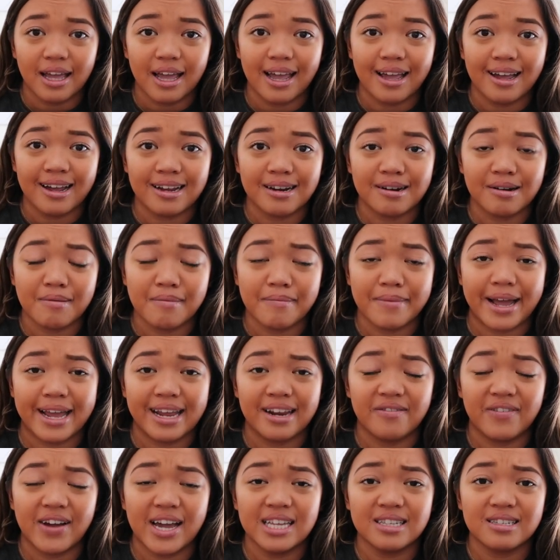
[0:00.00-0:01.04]
And
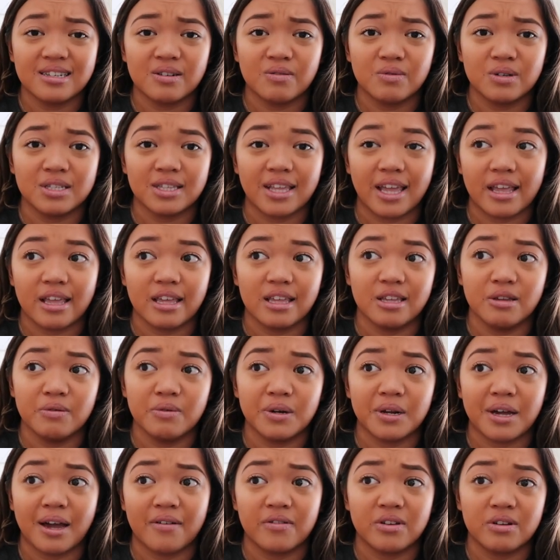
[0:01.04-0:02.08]
my advisor was like, you
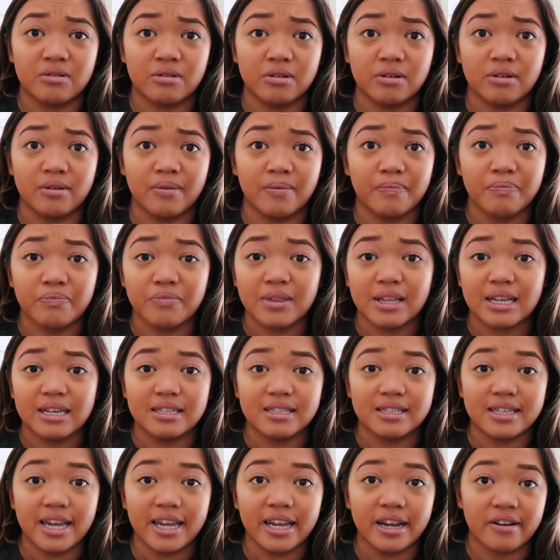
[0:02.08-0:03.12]
would have to
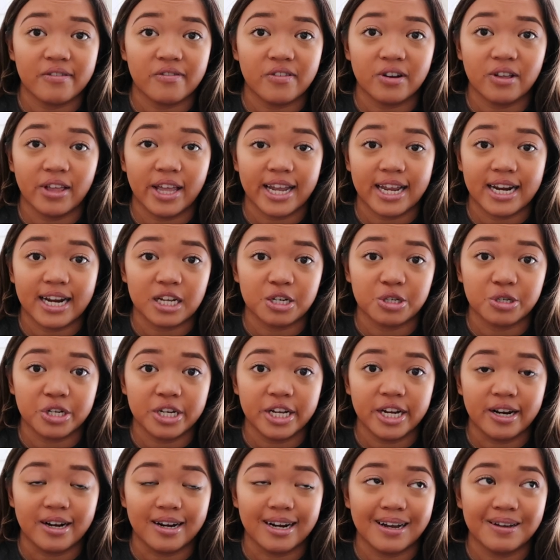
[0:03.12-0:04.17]
stay here for like an extra
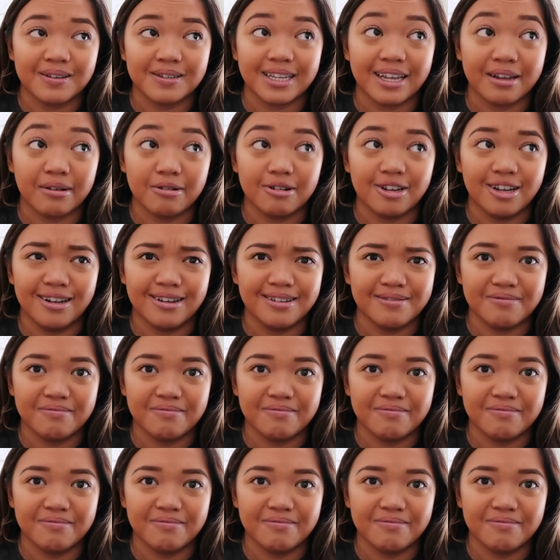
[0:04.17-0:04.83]
year. And I was like,